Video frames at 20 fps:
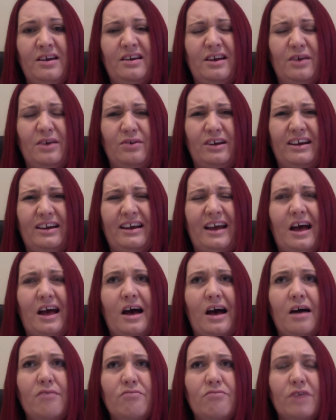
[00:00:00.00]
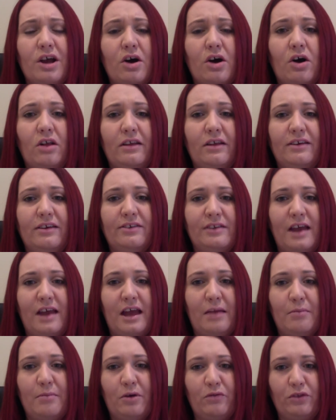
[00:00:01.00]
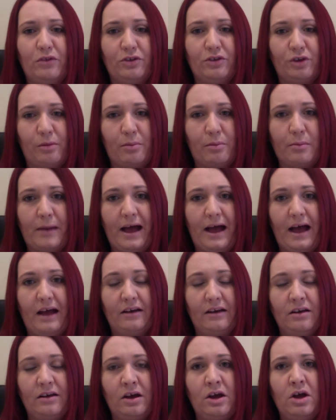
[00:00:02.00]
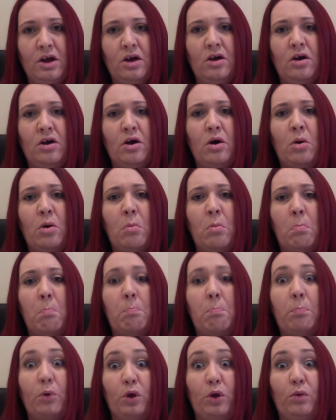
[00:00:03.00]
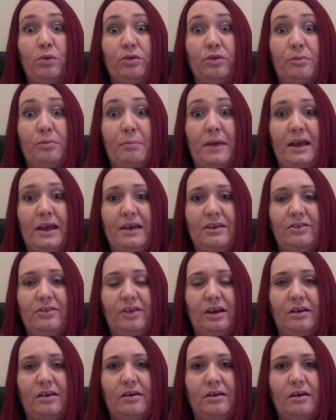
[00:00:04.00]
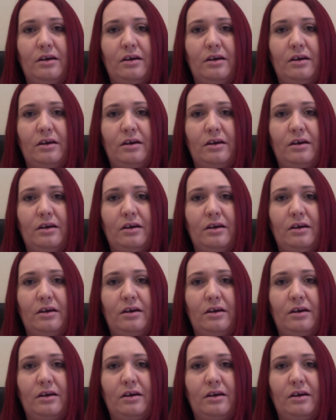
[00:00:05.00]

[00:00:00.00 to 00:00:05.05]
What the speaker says: Now I can't recall his name off the top of my head, but he was amazing.